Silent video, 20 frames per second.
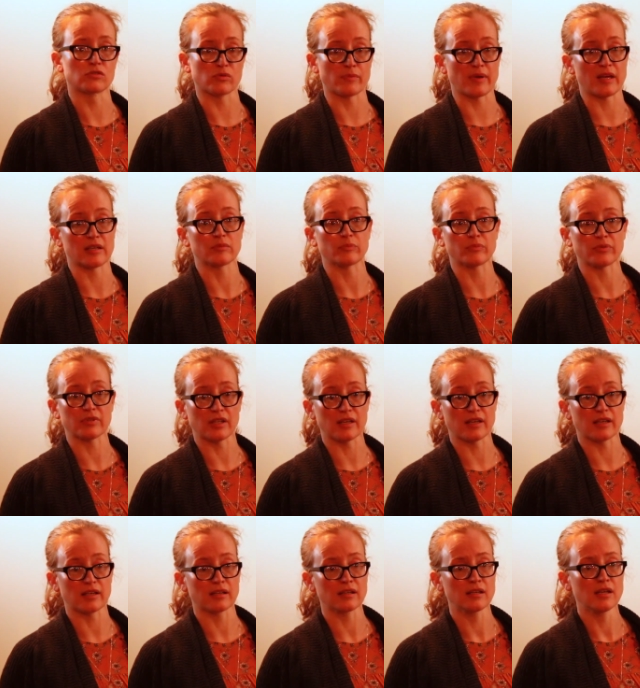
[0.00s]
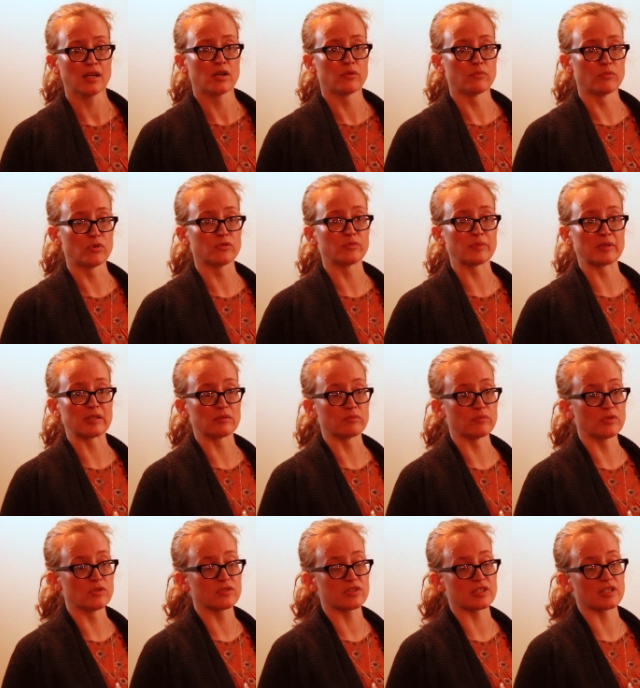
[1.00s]
dramatic play, movement,
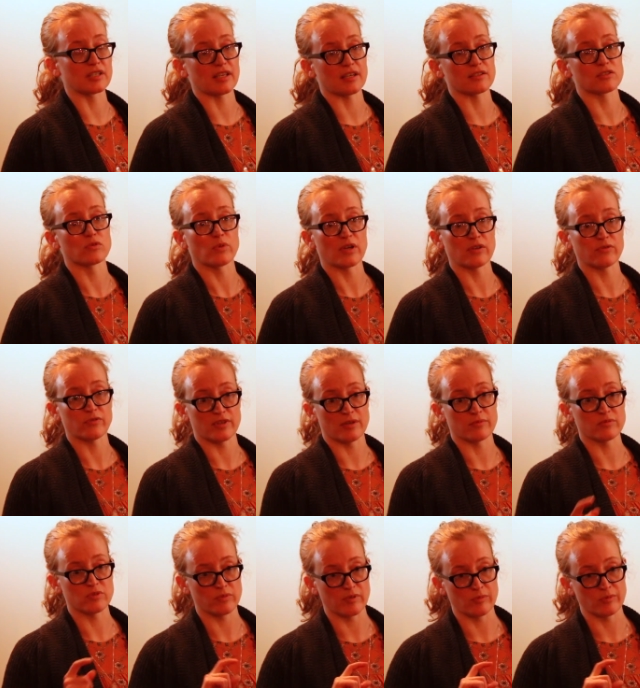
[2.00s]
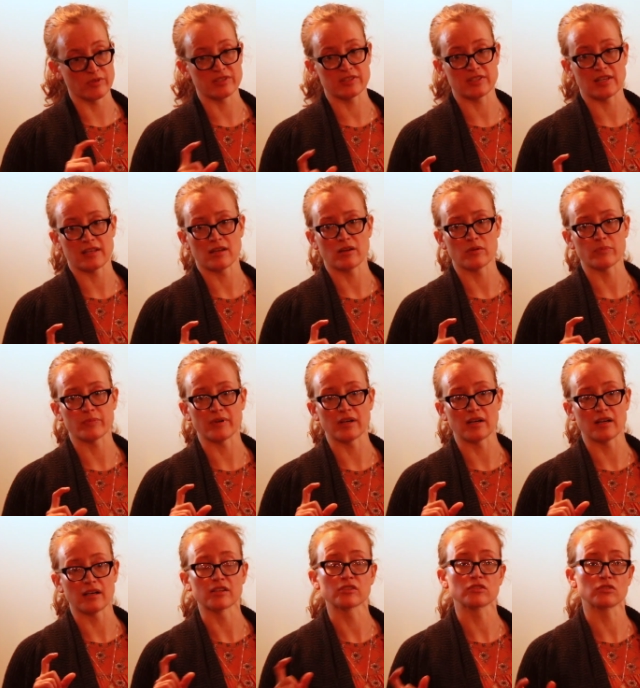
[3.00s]
and music as a way for them to be able to set up
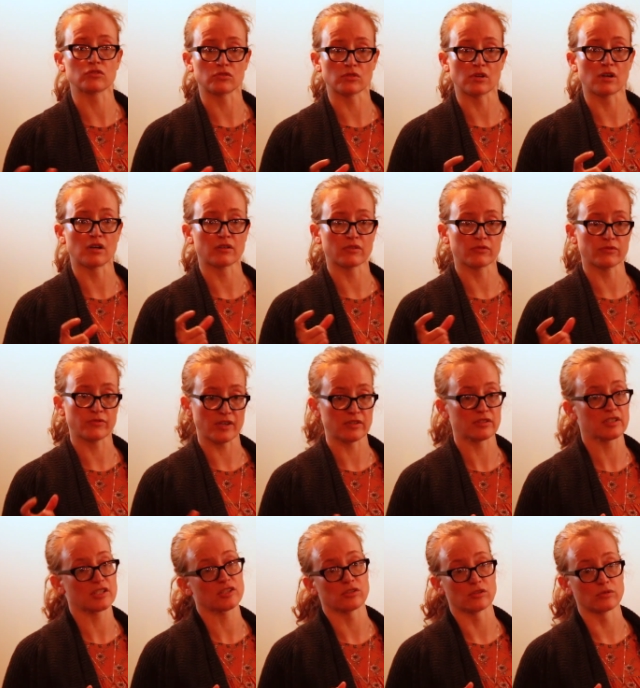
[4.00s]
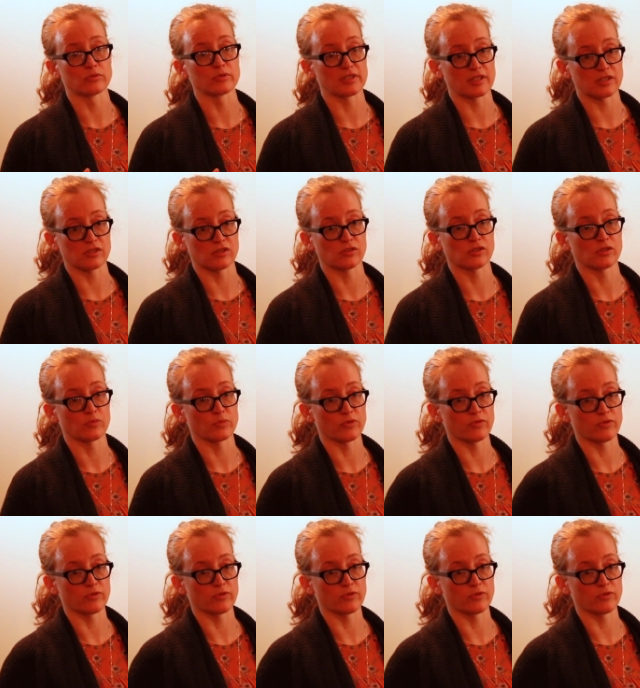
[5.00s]
a strong foundational relationship with